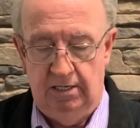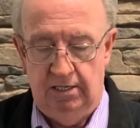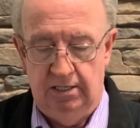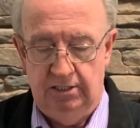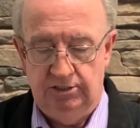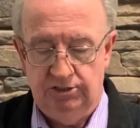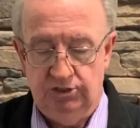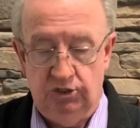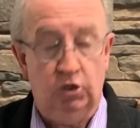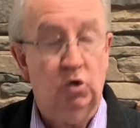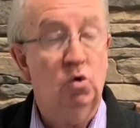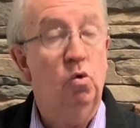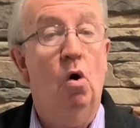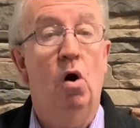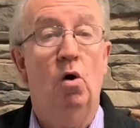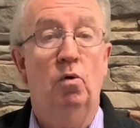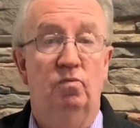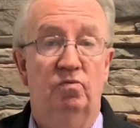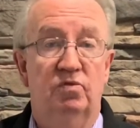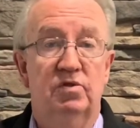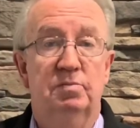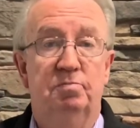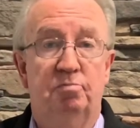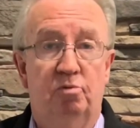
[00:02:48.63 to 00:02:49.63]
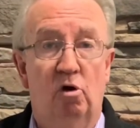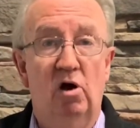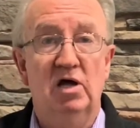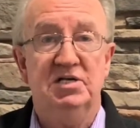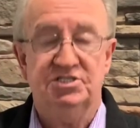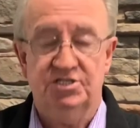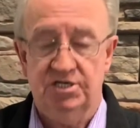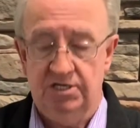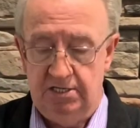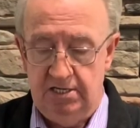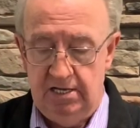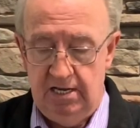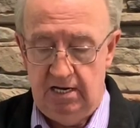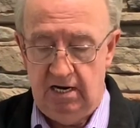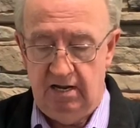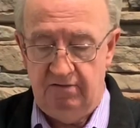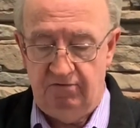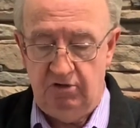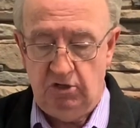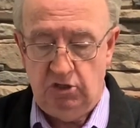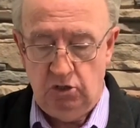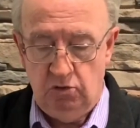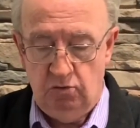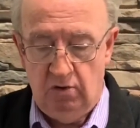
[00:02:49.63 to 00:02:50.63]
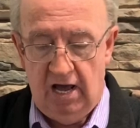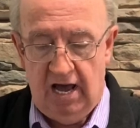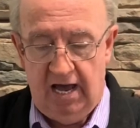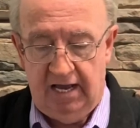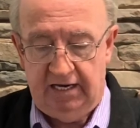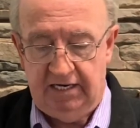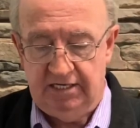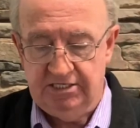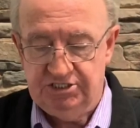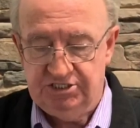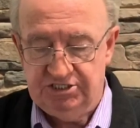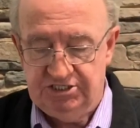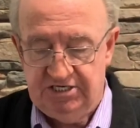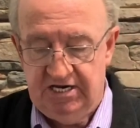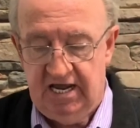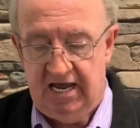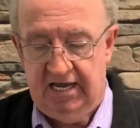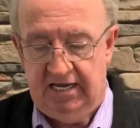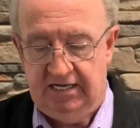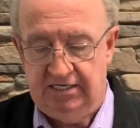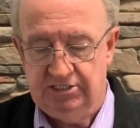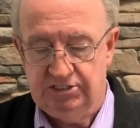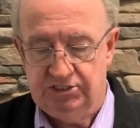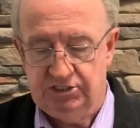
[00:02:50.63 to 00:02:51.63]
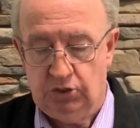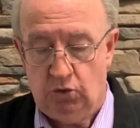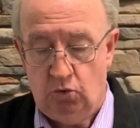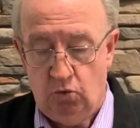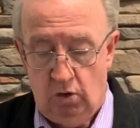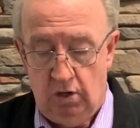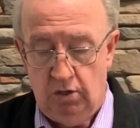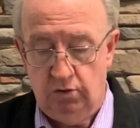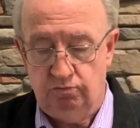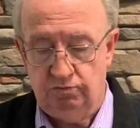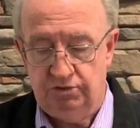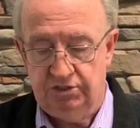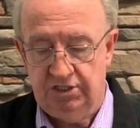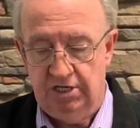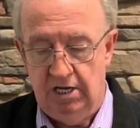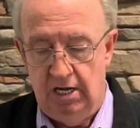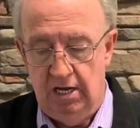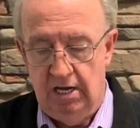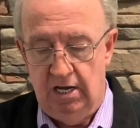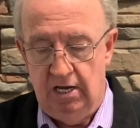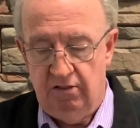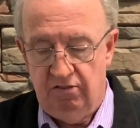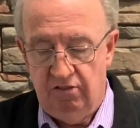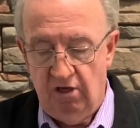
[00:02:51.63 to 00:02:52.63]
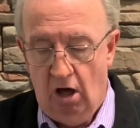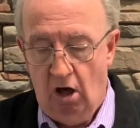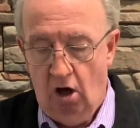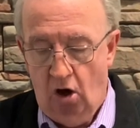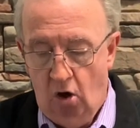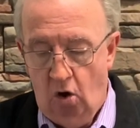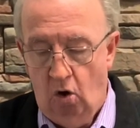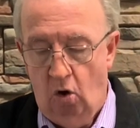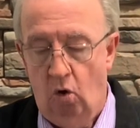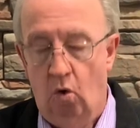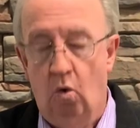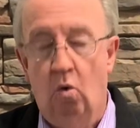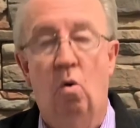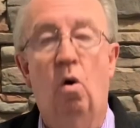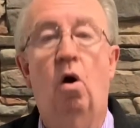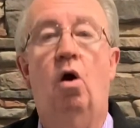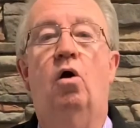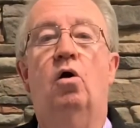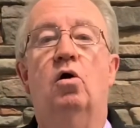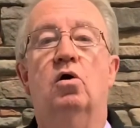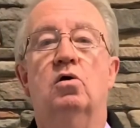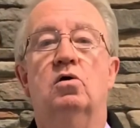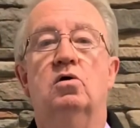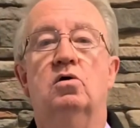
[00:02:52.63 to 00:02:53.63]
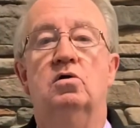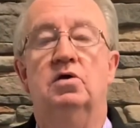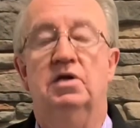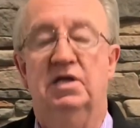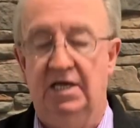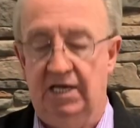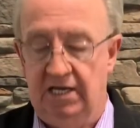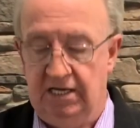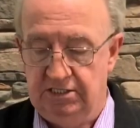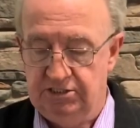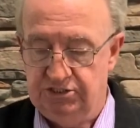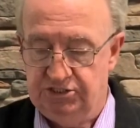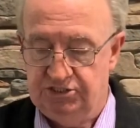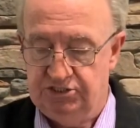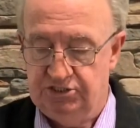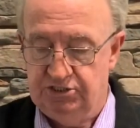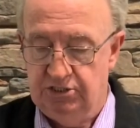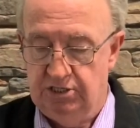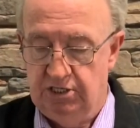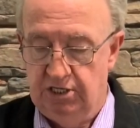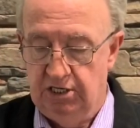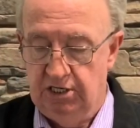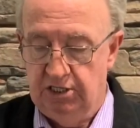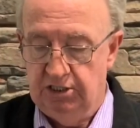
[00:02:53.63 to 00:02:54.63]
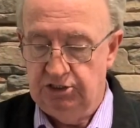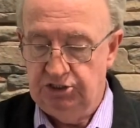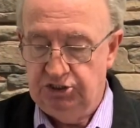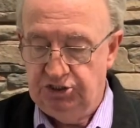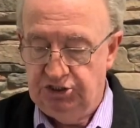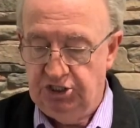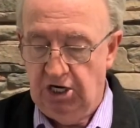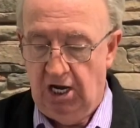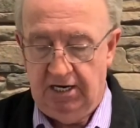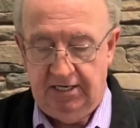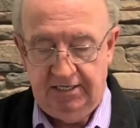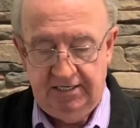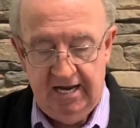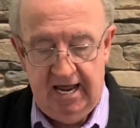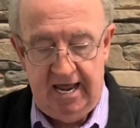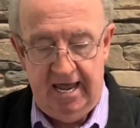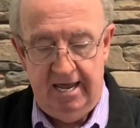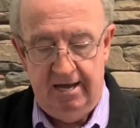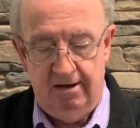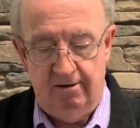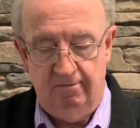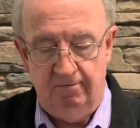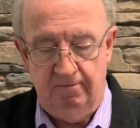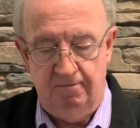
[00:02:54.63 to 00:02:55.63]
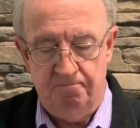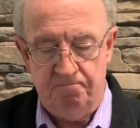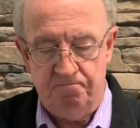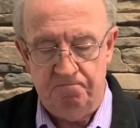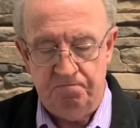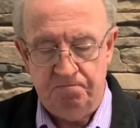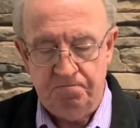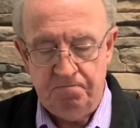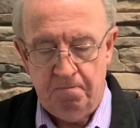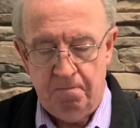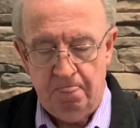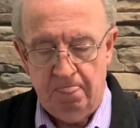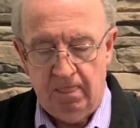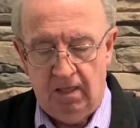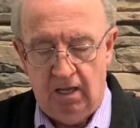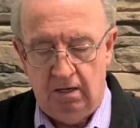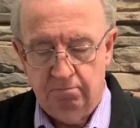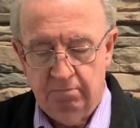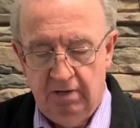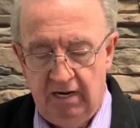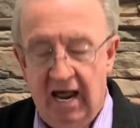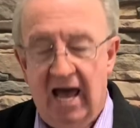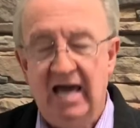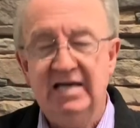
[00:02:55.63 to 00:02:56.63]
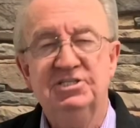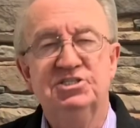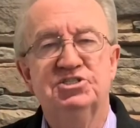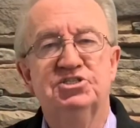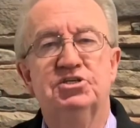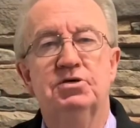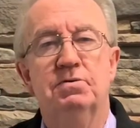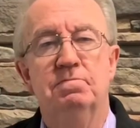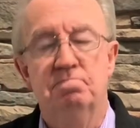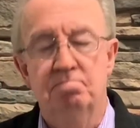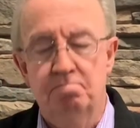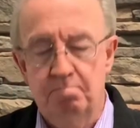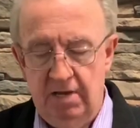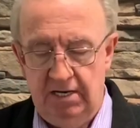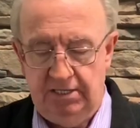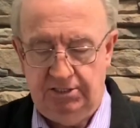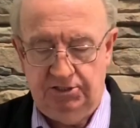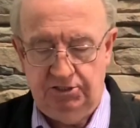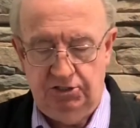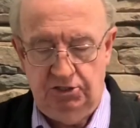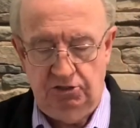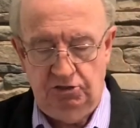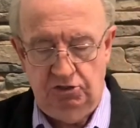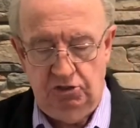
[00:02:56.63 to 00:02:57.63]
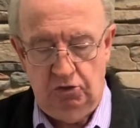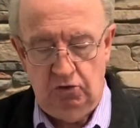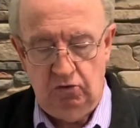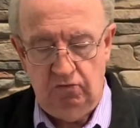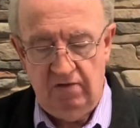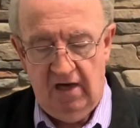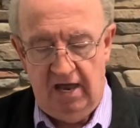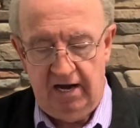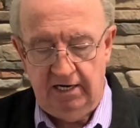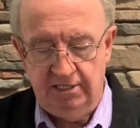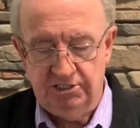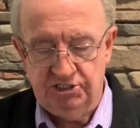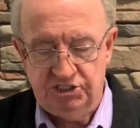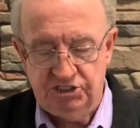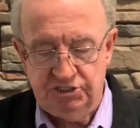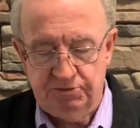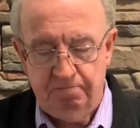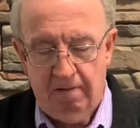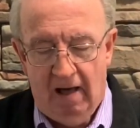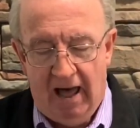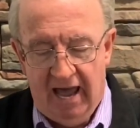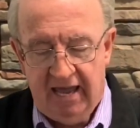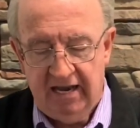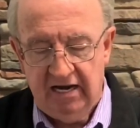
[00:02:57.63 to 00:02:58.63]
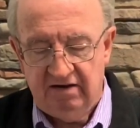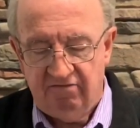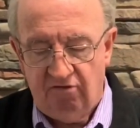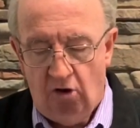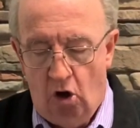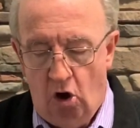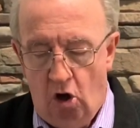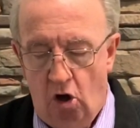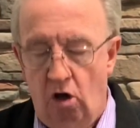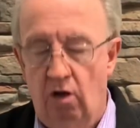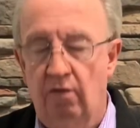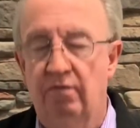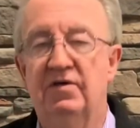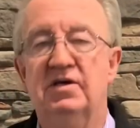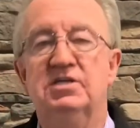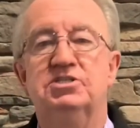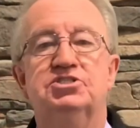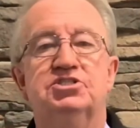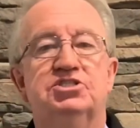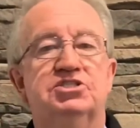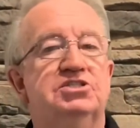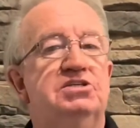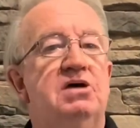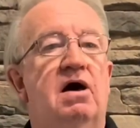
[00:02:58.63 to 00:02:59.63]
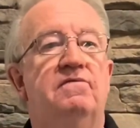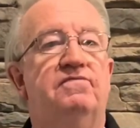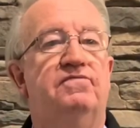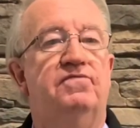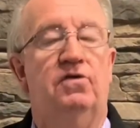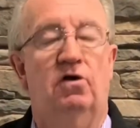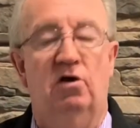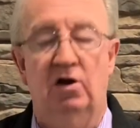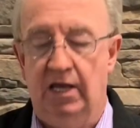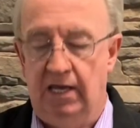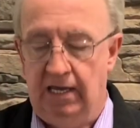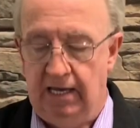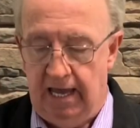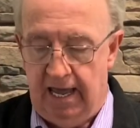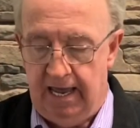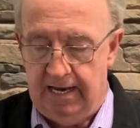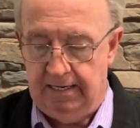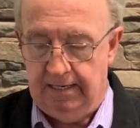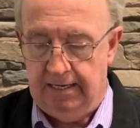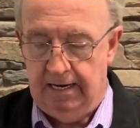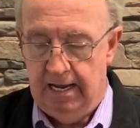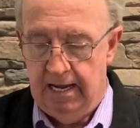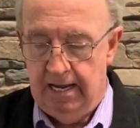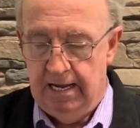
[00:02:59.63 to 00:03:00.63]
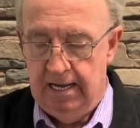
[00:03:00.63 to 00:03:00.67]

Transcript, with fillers: To quote the President of the United States, quote, the whole world is shut down. But I submit to you that in spite of all this suffering and